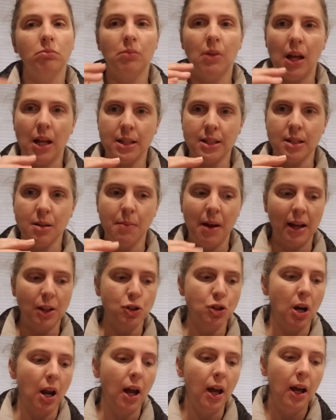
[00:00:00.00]
and some
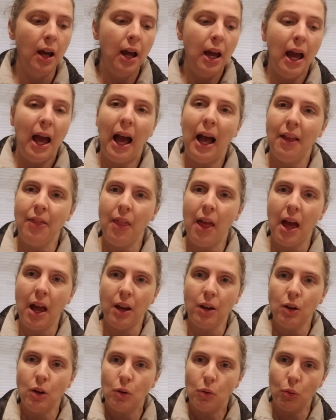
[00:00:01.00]
extra, and
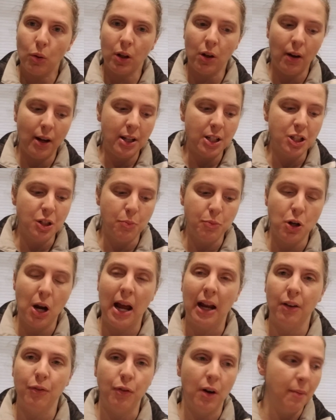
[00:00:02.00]
then we're going to
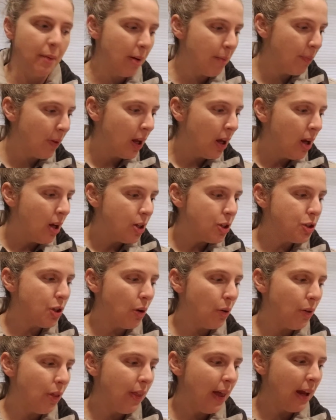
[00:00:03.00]
subtract from them.
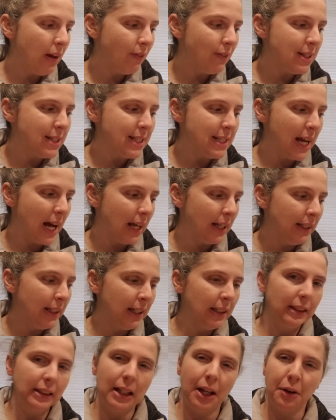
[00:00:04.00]
So they've
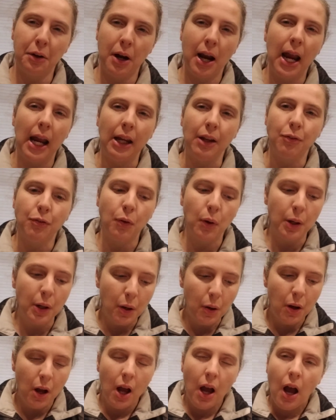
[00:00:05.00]
done letter A for
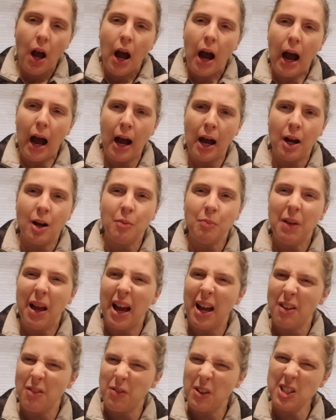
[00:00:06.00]
you.
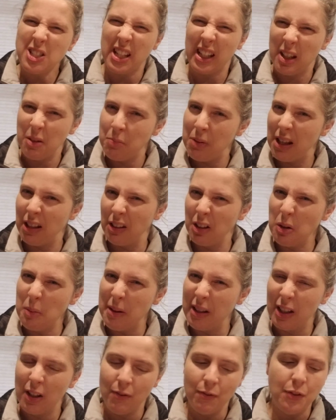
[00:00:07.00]
At first, it can be a little
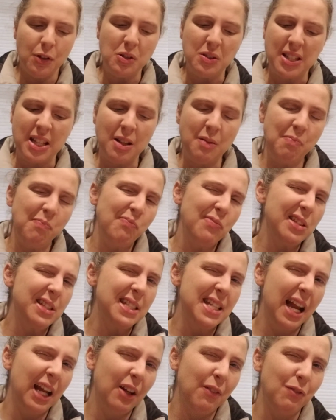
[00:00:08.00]
bit confusing. It's
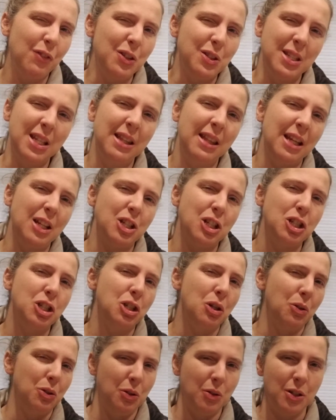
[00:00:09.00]
not confusing, they just
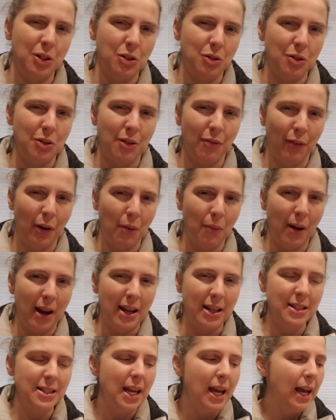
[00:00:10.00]
showed you in 2 different
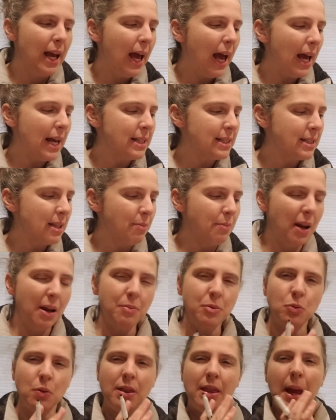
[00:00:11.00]
ways. And
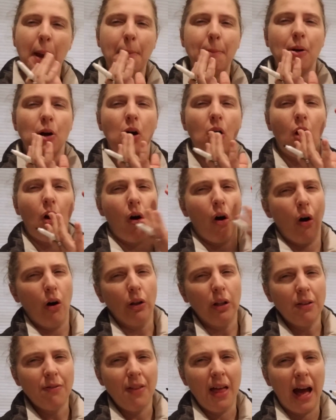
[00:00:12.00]
sometimes when they put
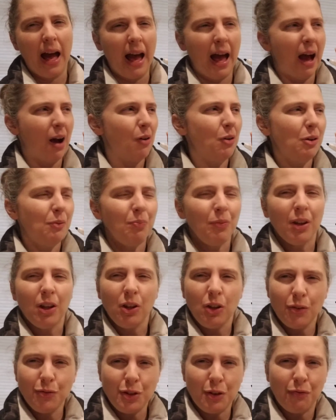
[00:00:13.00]
all of that out,
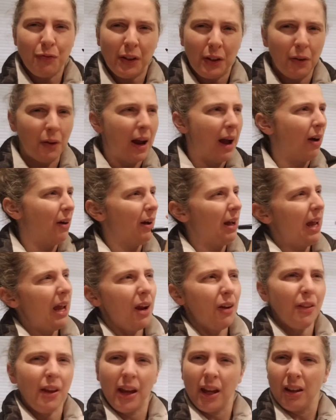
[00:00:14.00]
you have to figure out, hey,
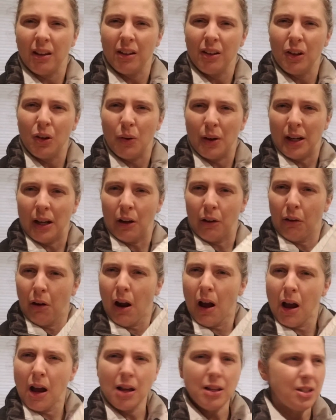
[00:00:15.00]
are they going
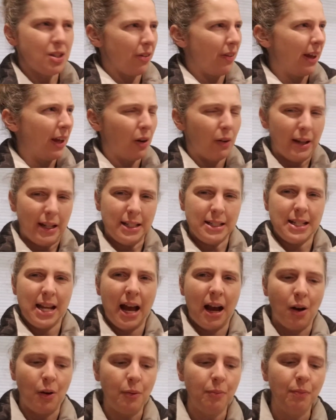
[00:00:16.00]
across? Are they going
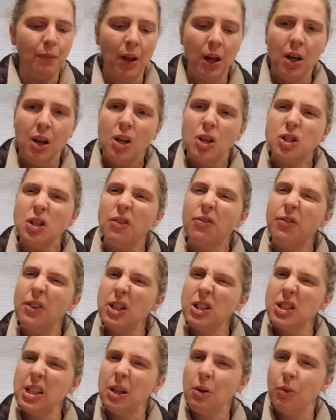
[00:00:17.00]
down? So the
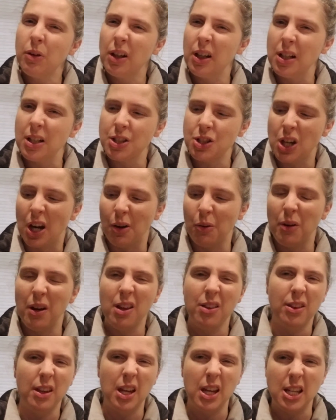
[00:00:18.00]
first thing we're going to start with
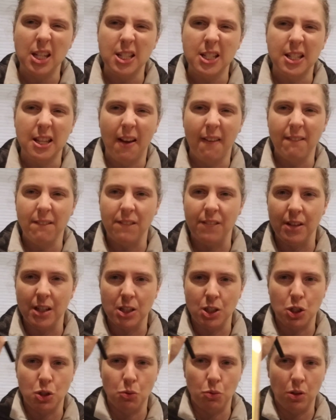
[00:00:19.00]
is
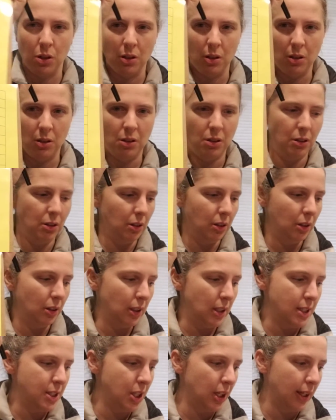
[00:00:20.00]
visual.
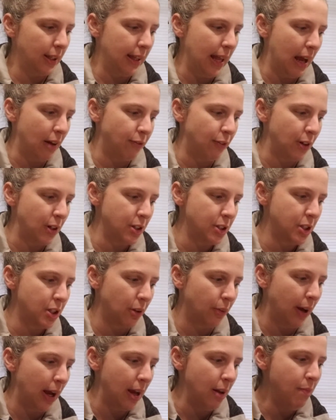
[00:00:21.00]
Let's look at that first,
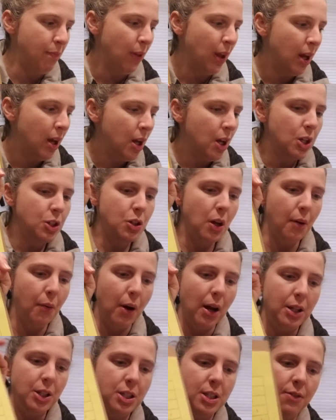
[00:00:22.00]
okay? So I
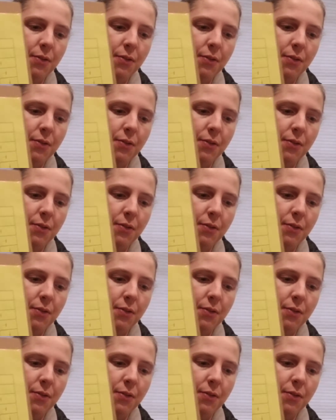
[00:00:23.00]
want you to